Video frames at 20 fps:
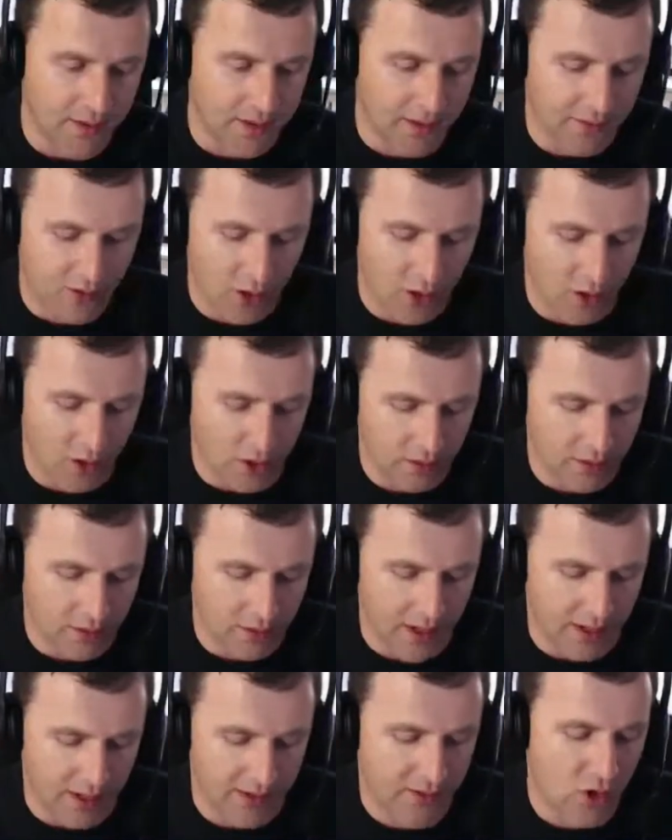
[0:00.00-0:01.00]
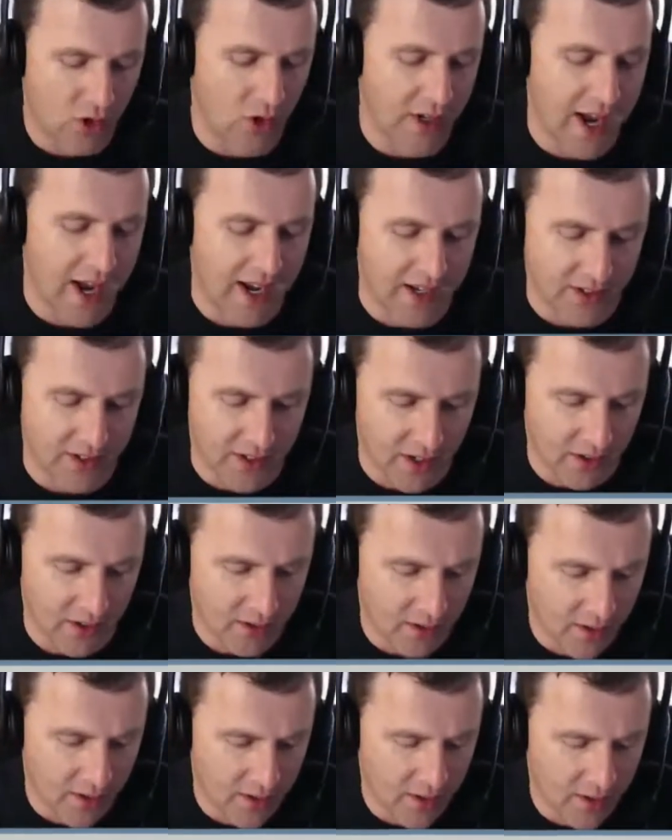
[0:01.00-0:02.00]
got Calendar.
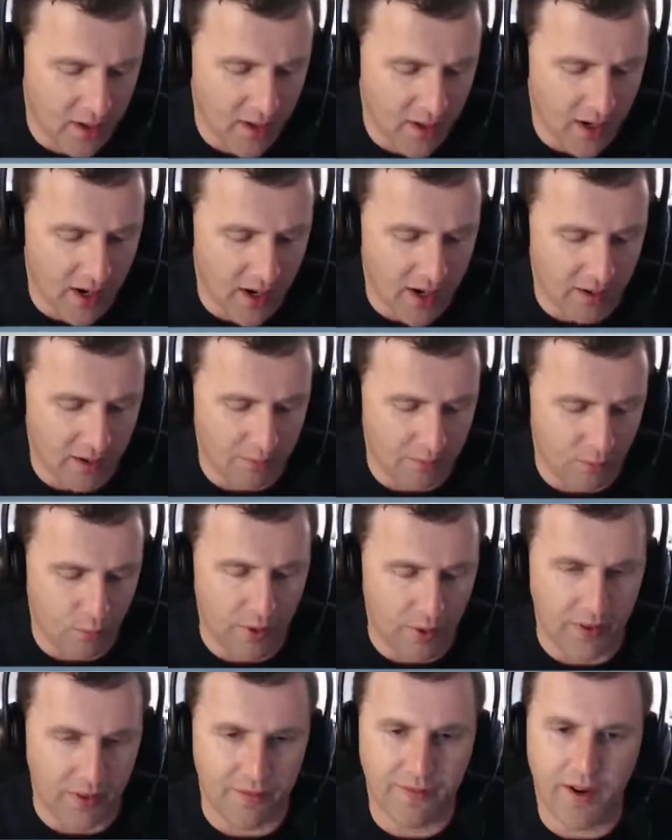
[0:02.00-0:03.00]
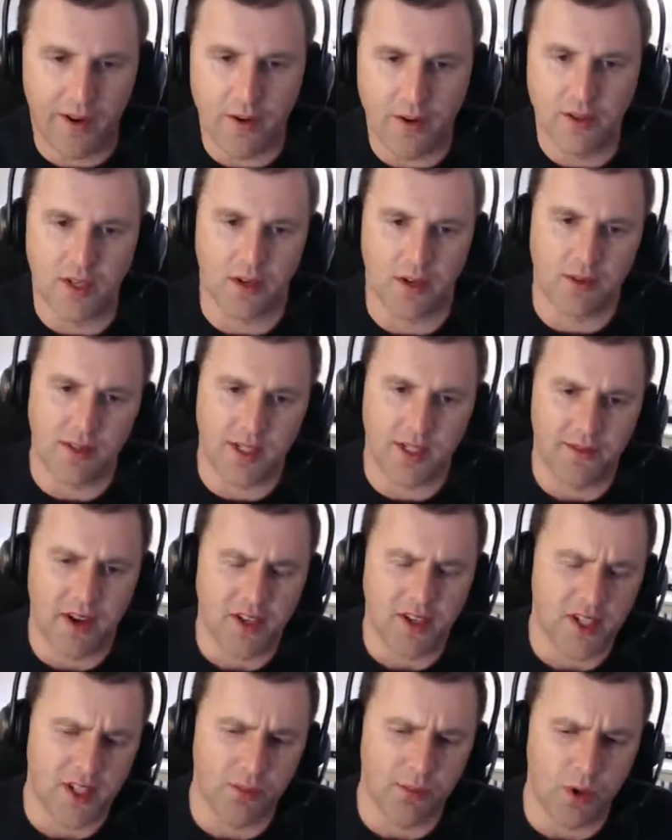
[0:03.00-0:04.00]
With Photos, they've
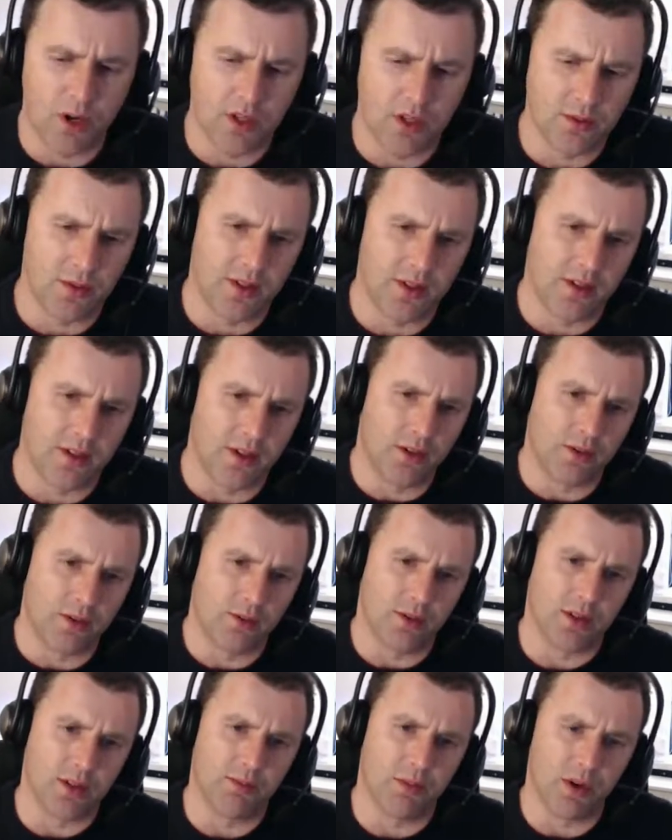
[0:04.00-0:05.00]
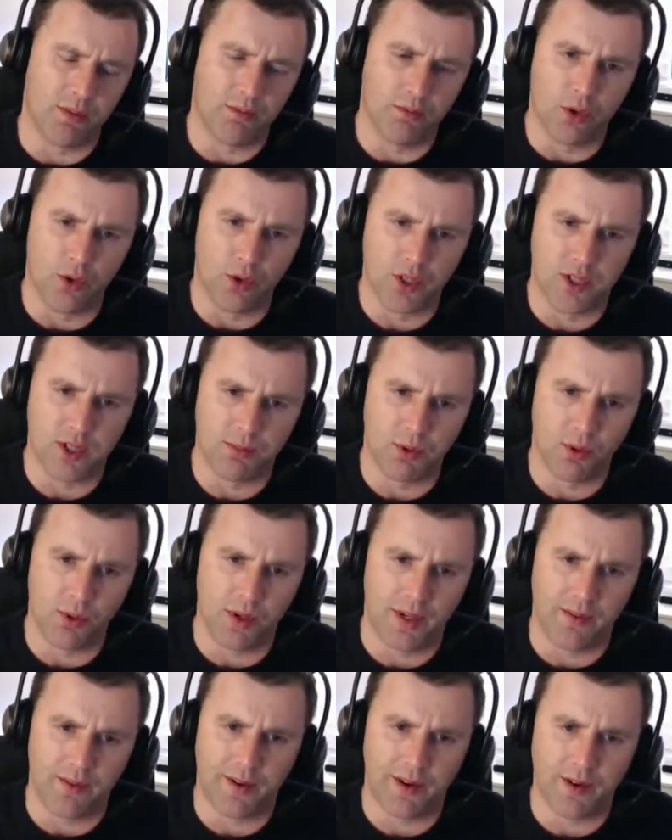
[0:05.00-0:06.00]
actually worked with Google to put RAW support
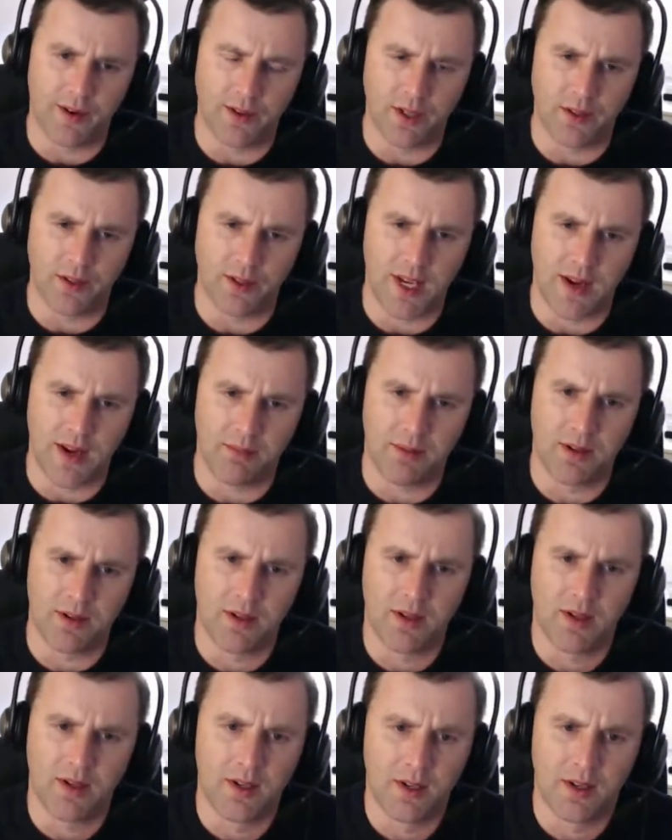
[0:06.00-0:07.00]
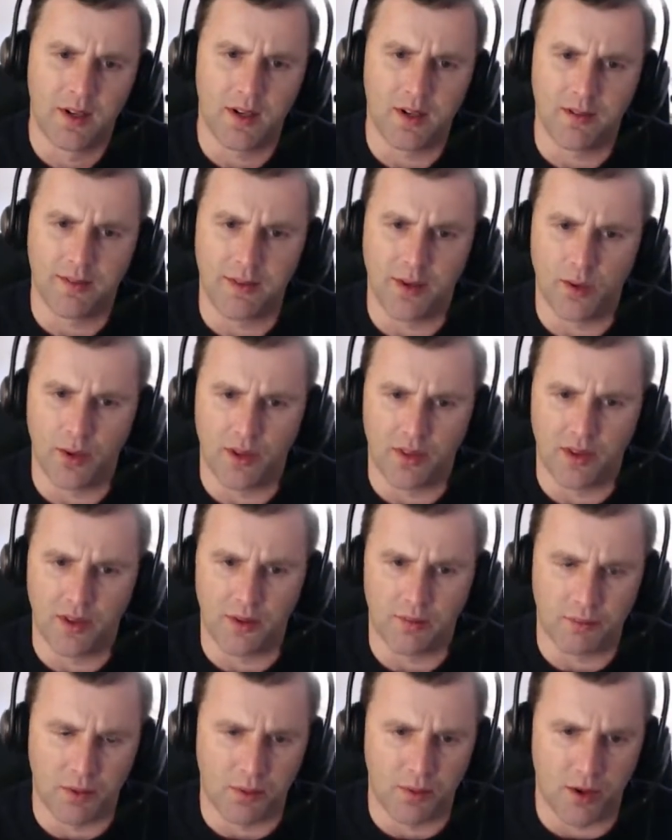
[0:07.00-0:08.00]
in the Photos app and a few other
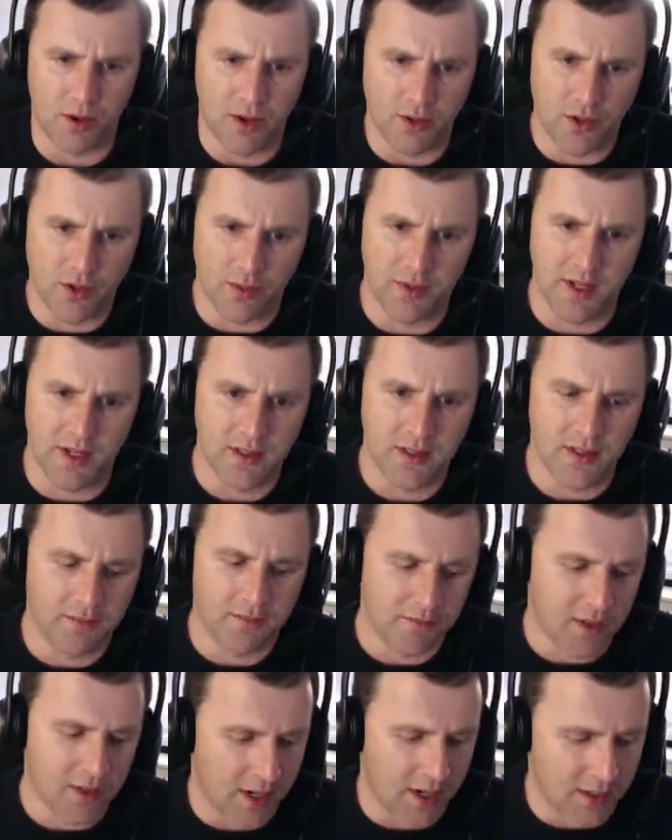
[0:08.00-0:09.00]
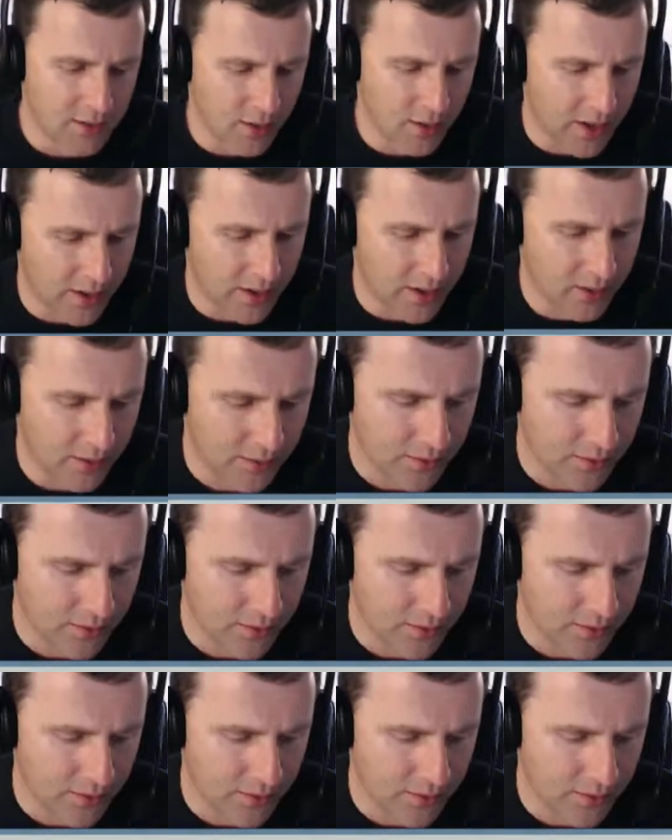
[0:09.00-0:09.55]
proprietary bits. So that's quite cool.